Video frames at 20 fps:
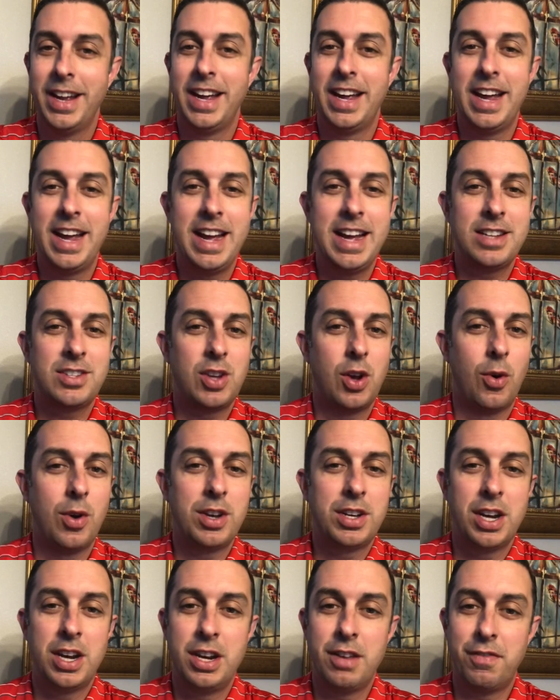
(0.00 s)
it's going
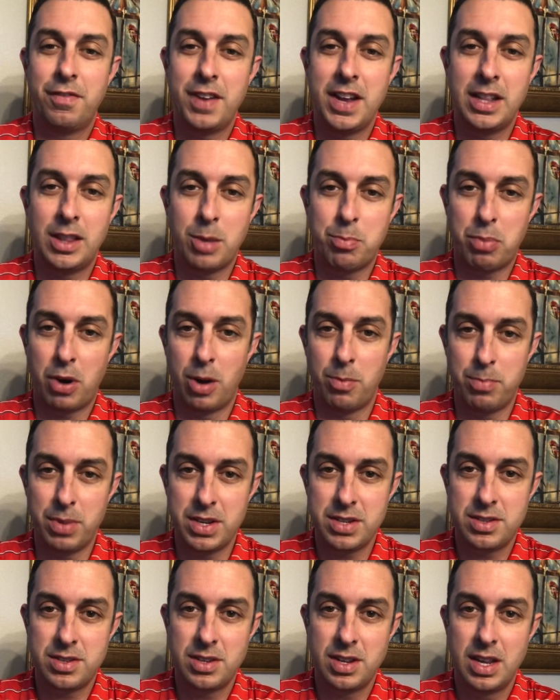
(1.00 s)
to defeat the
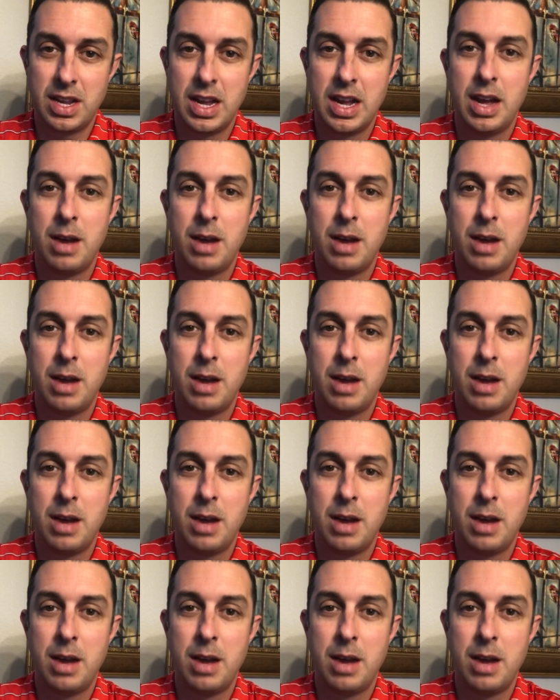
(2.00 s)
purpose.